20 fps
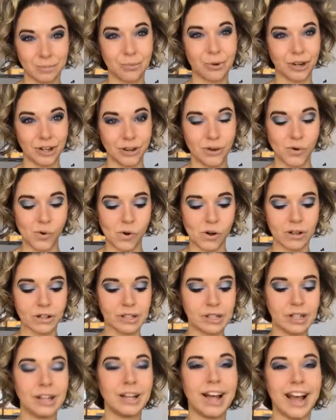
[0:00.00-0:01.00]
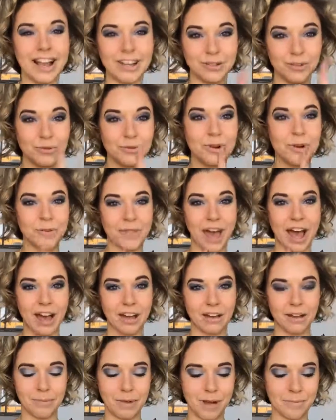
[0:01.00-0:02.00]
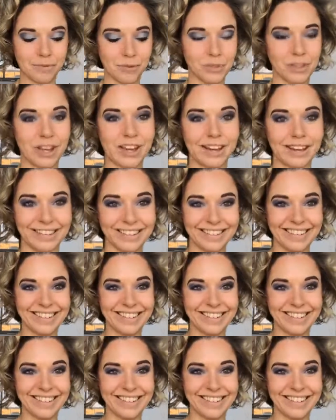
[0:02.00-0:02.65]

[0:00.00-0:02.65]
pretty cool. I do know that about music.